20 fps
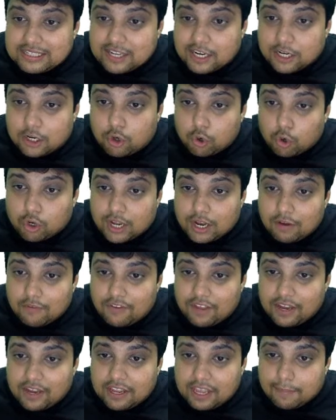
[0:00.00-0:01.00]
the total
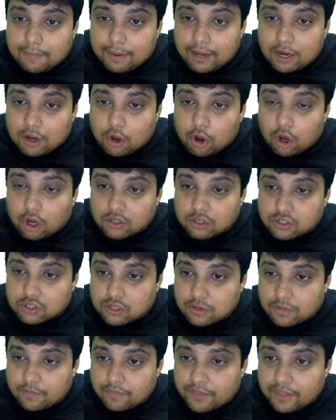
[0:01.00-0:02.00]
variable
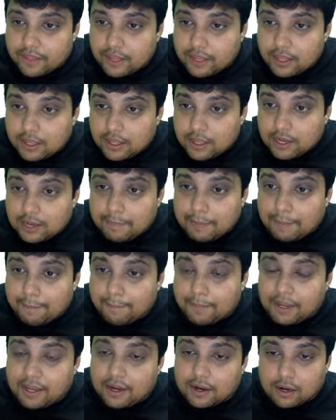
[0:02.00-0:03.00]
cost.
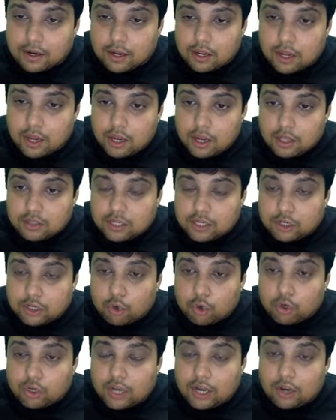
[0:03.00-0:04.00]
Remember, the
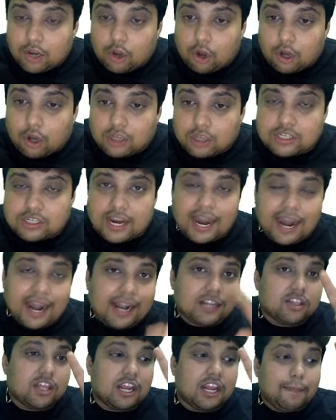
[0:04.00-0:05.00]
total cost
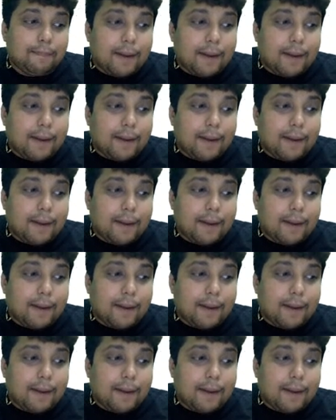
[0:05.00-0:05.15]
had 3